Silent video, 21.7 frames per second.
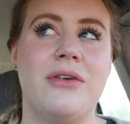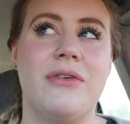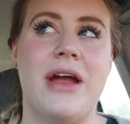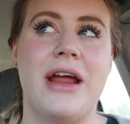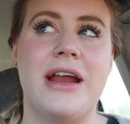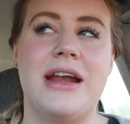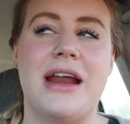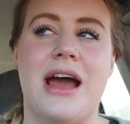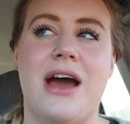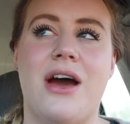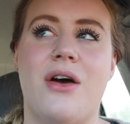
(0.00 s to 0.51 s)

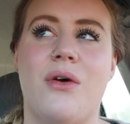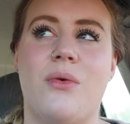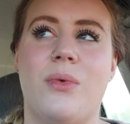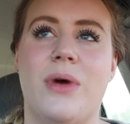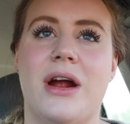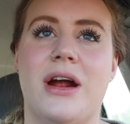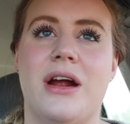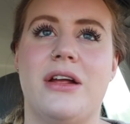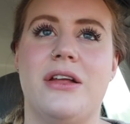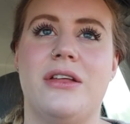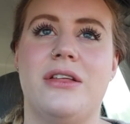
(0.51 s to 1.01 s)
right now
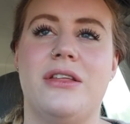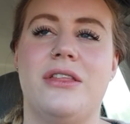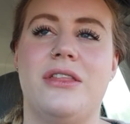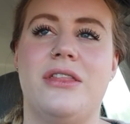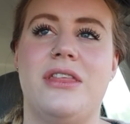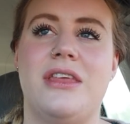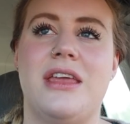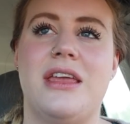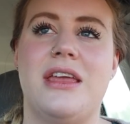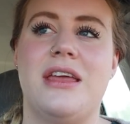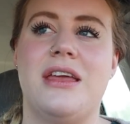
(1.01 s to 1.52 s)
where
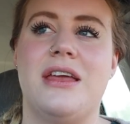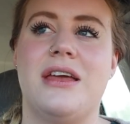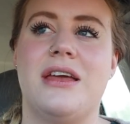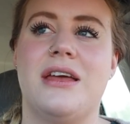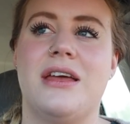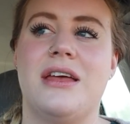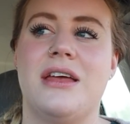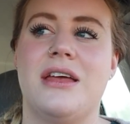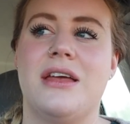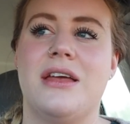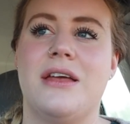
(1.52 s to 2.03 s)

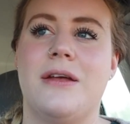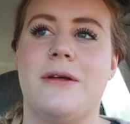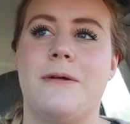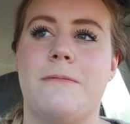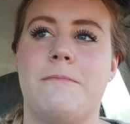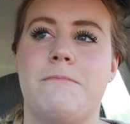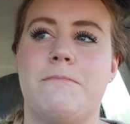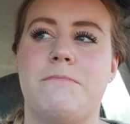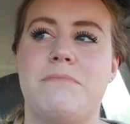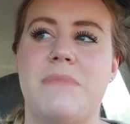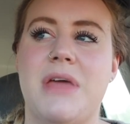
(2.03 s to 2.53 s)
the
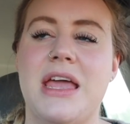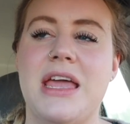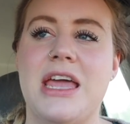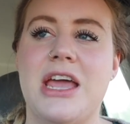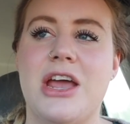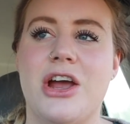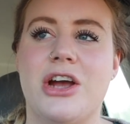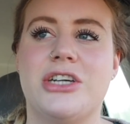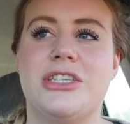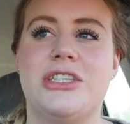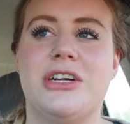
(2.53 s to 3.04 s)
main
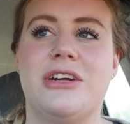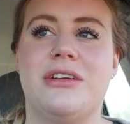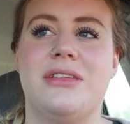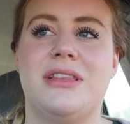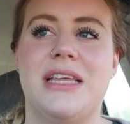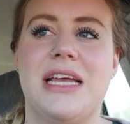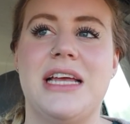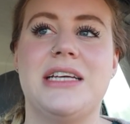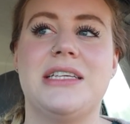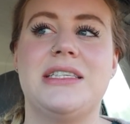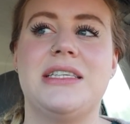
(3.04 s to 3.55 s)
character
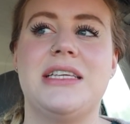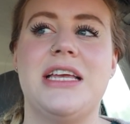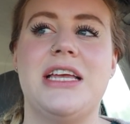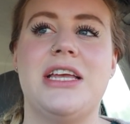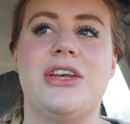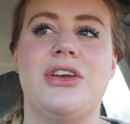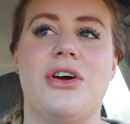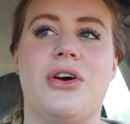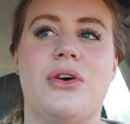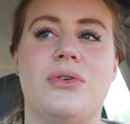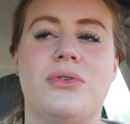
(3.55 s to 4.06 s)
thinks he
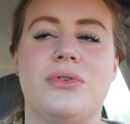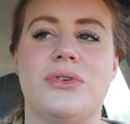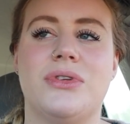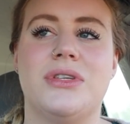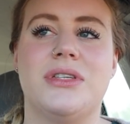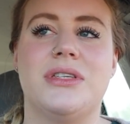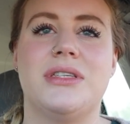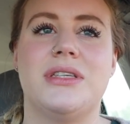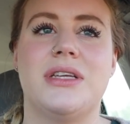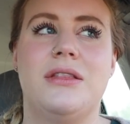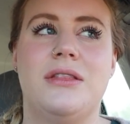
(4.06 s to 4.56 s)

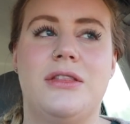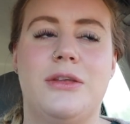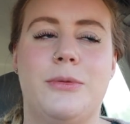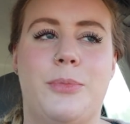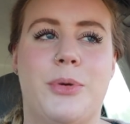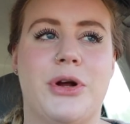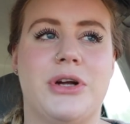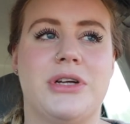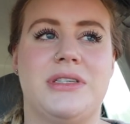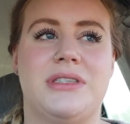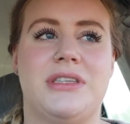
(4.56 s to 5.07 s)
knows the
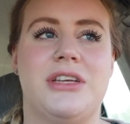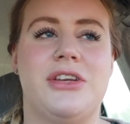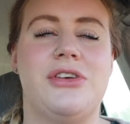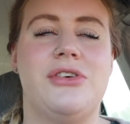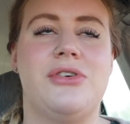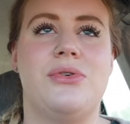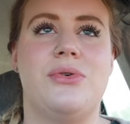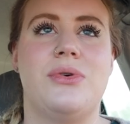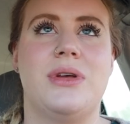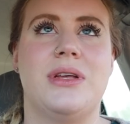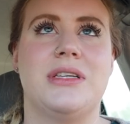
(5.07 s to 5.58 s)
person
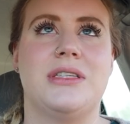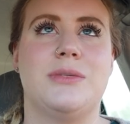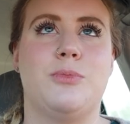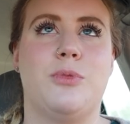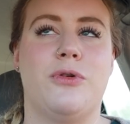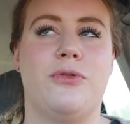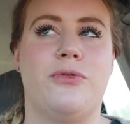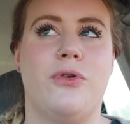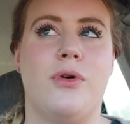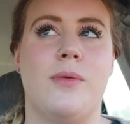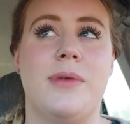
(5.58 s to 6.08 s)
who is
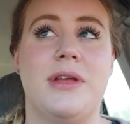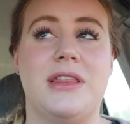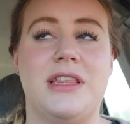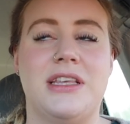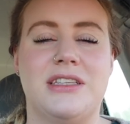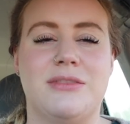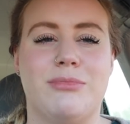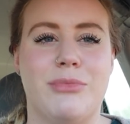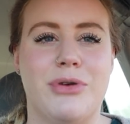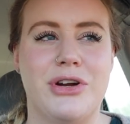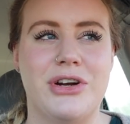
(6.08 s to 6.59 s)
performing
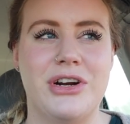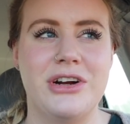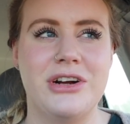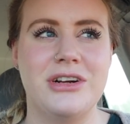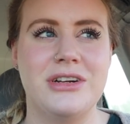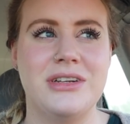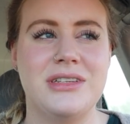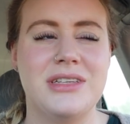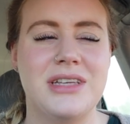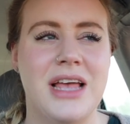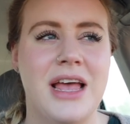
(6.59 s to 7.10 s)
these
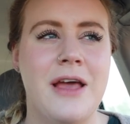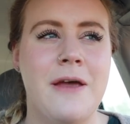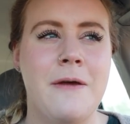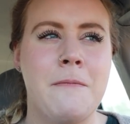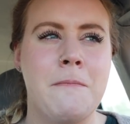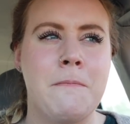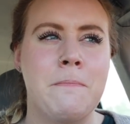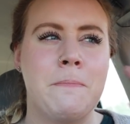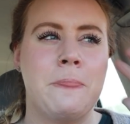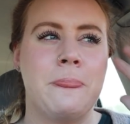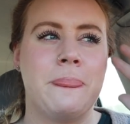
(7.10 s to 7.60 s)
murders,
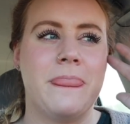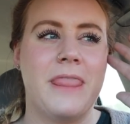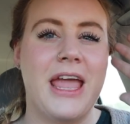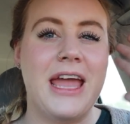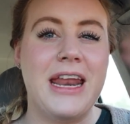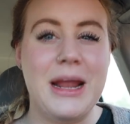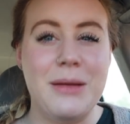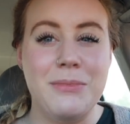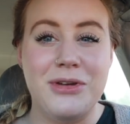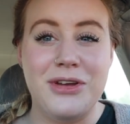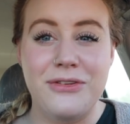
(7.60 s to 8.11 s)

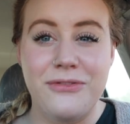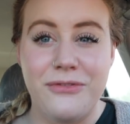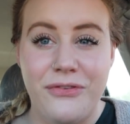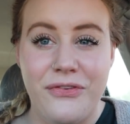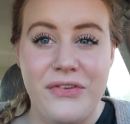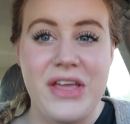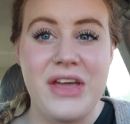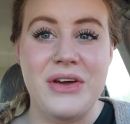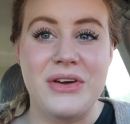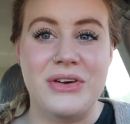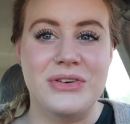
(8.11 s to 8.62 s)
and I'm
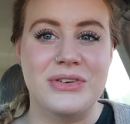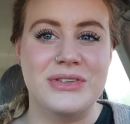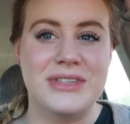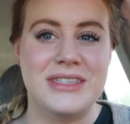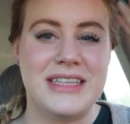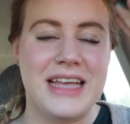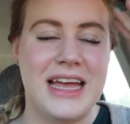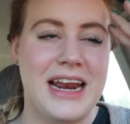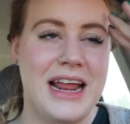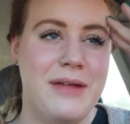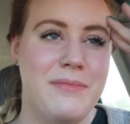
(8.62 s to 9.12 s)

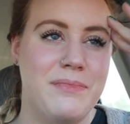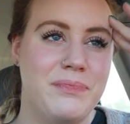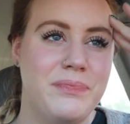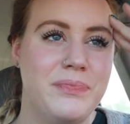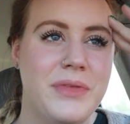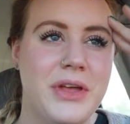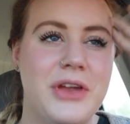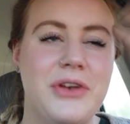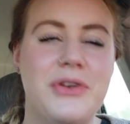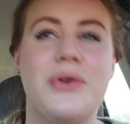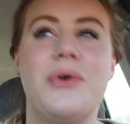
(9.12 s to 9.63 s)
confused and I'm
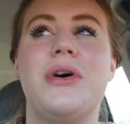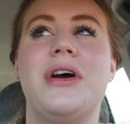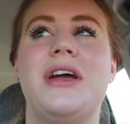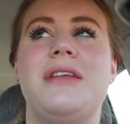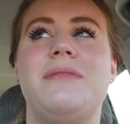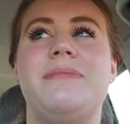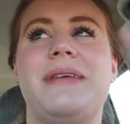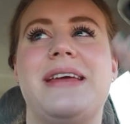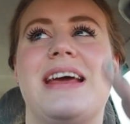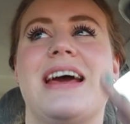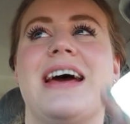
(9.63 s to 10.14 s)

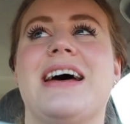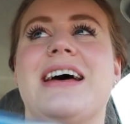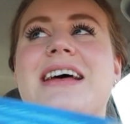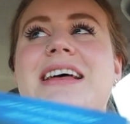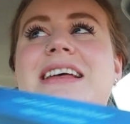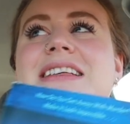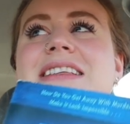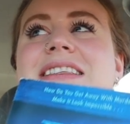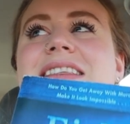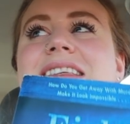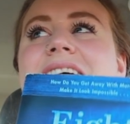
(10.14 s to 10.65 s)
annoyed
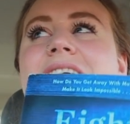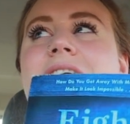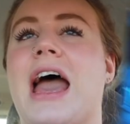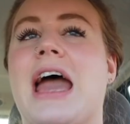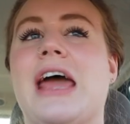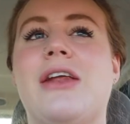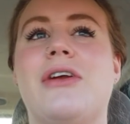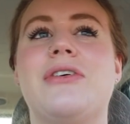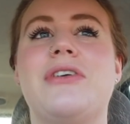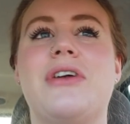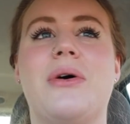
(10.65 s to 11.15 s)
because
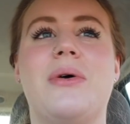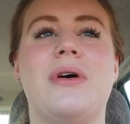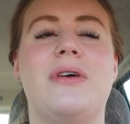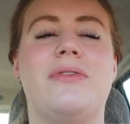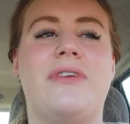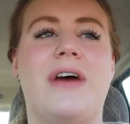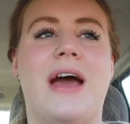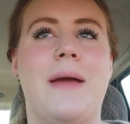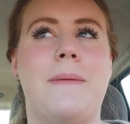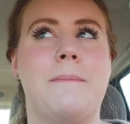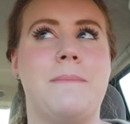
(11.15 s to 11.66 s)
I don't know if
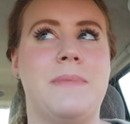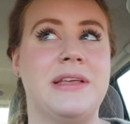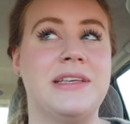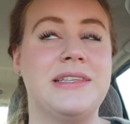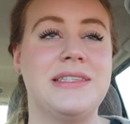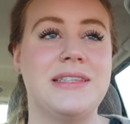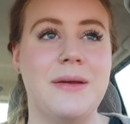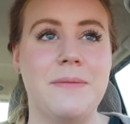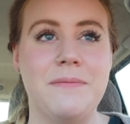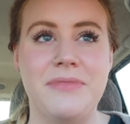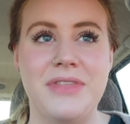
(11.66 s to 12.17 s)
I
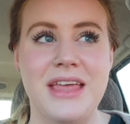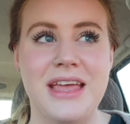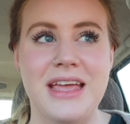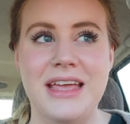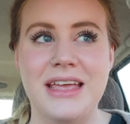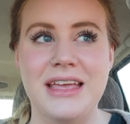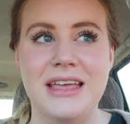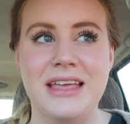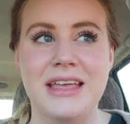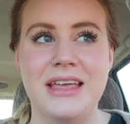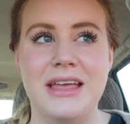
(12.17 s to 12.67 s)
missed
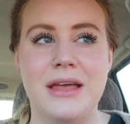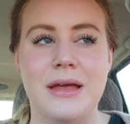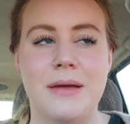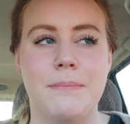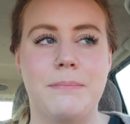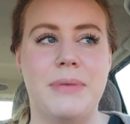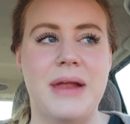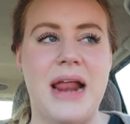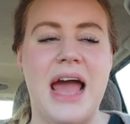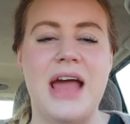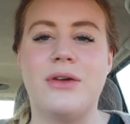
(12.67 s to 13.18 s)
something,
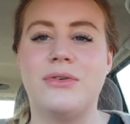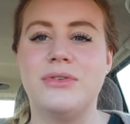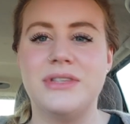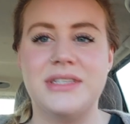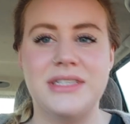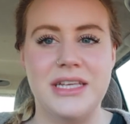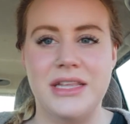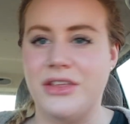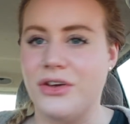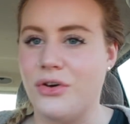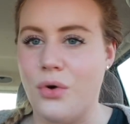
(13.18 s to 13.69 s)
but I don't
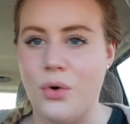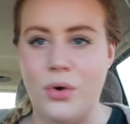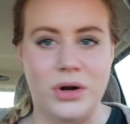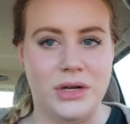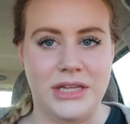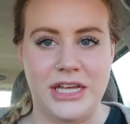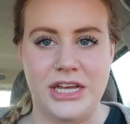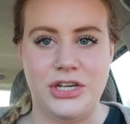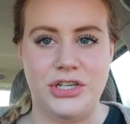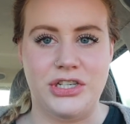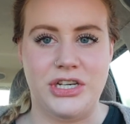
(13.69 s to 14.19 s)
see the
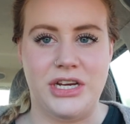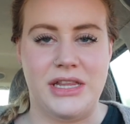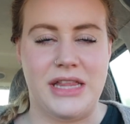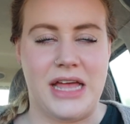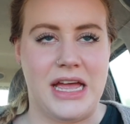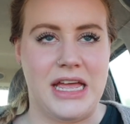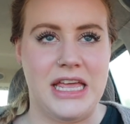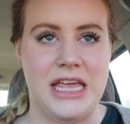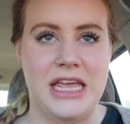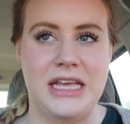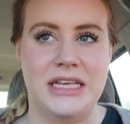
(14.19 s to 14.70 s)
correlation
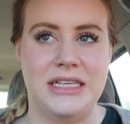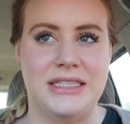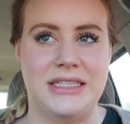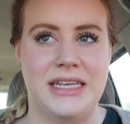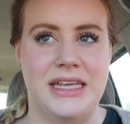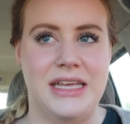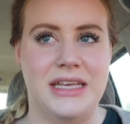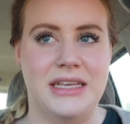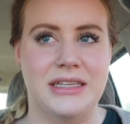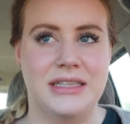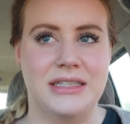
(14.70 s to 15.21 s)
that he
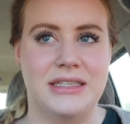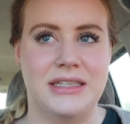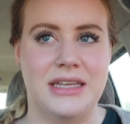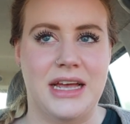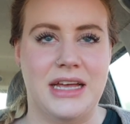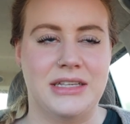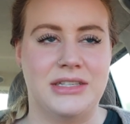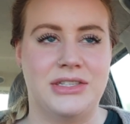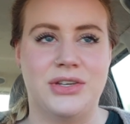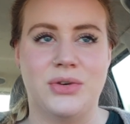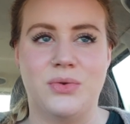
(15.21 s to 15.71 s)
sees
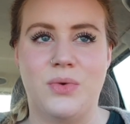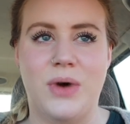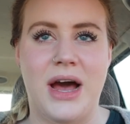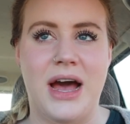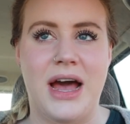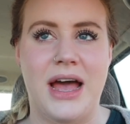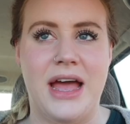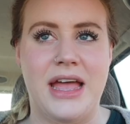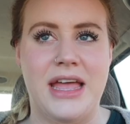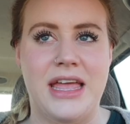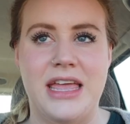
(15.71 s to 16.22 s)
as to
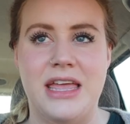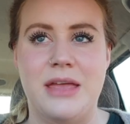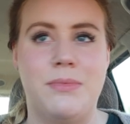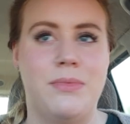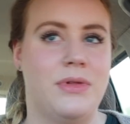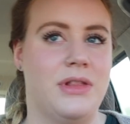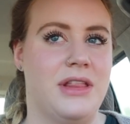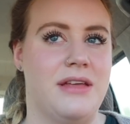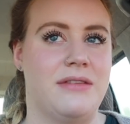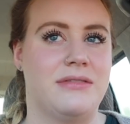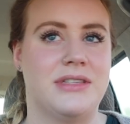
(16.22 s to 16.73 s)
why he
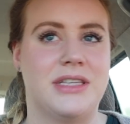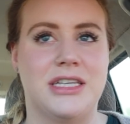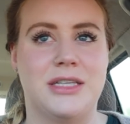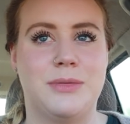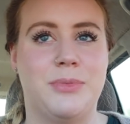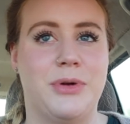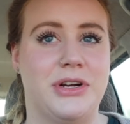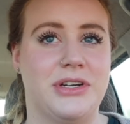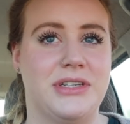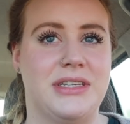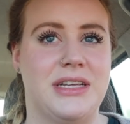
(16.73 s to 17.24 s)
believes this
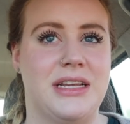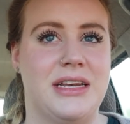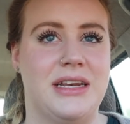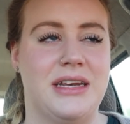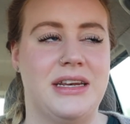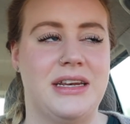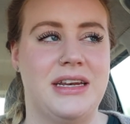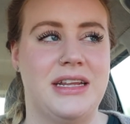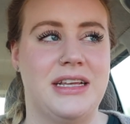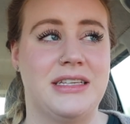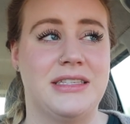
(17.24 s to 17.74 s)

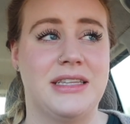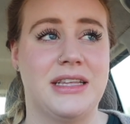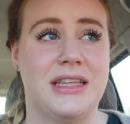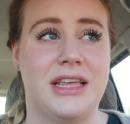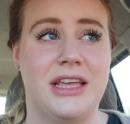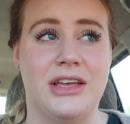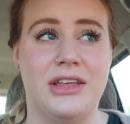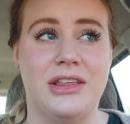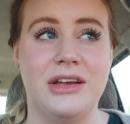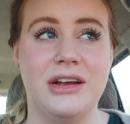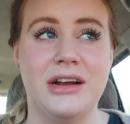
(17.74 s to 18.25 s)
person is the
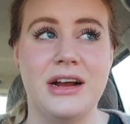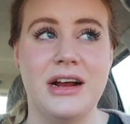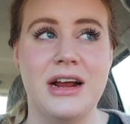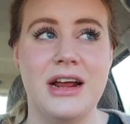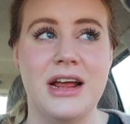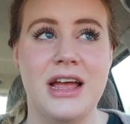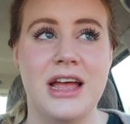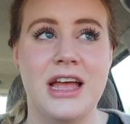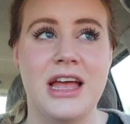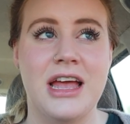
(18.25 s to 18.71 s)
killer.